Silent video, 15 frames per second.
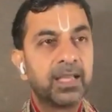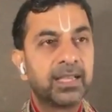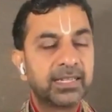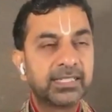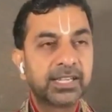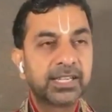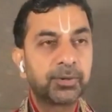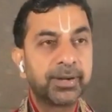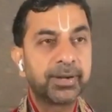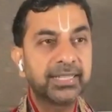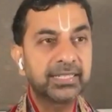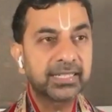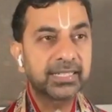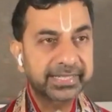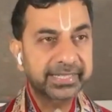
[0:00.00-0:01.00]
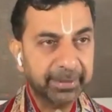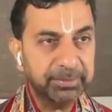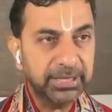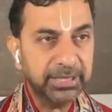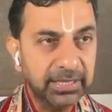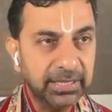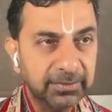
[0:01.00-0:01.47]
It's the 23rd
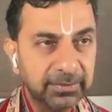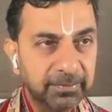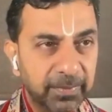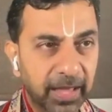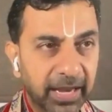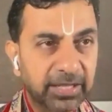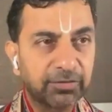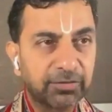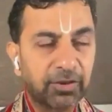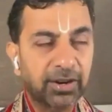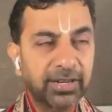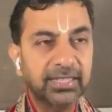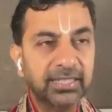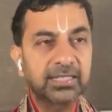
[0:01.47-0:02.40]
chapter and the 40th